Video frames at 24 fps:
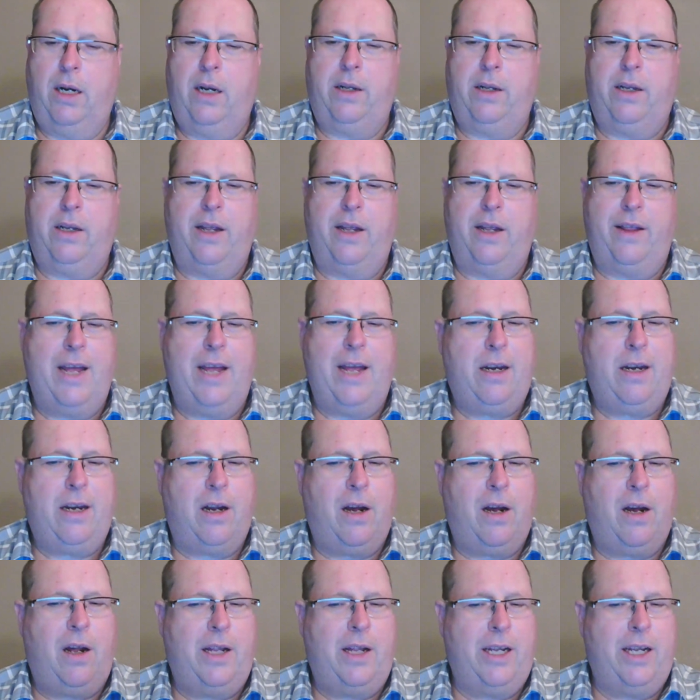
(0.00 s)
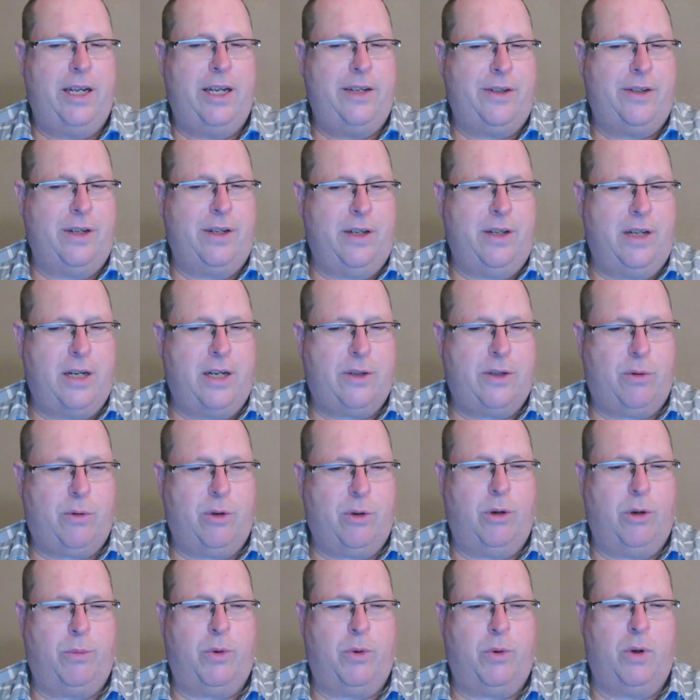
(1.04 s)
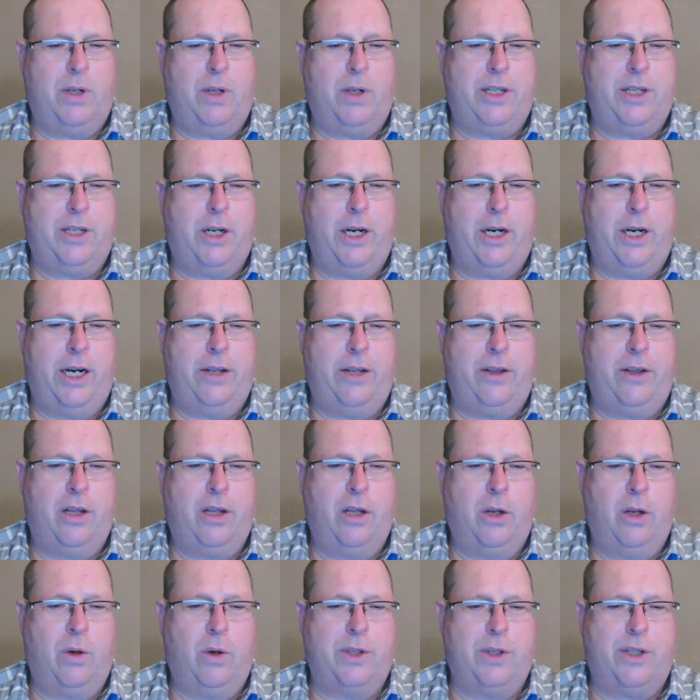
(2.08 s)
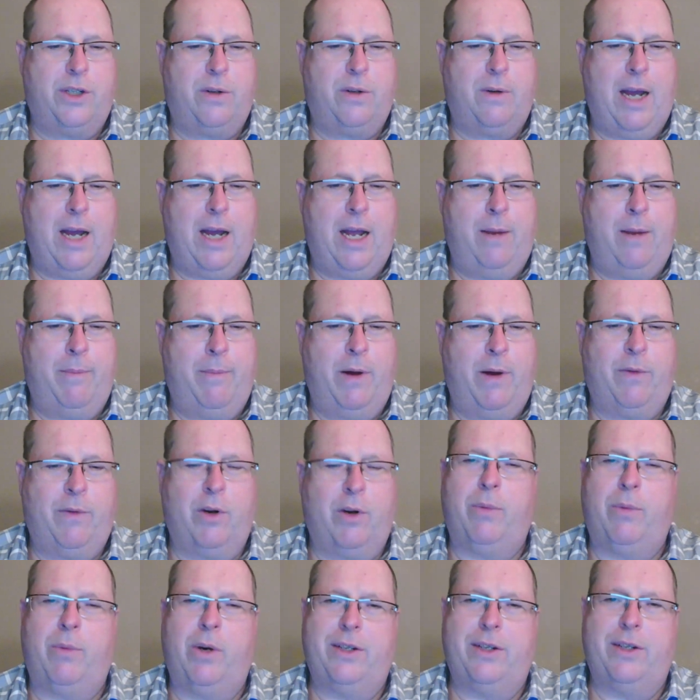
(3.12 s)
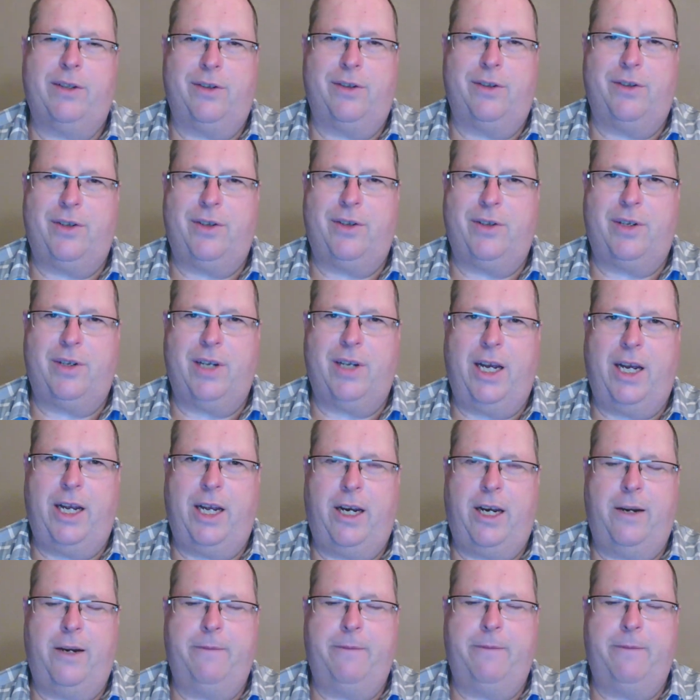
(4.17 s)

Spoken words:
to then calling his industrial proletariat the lowest stratum of our present society.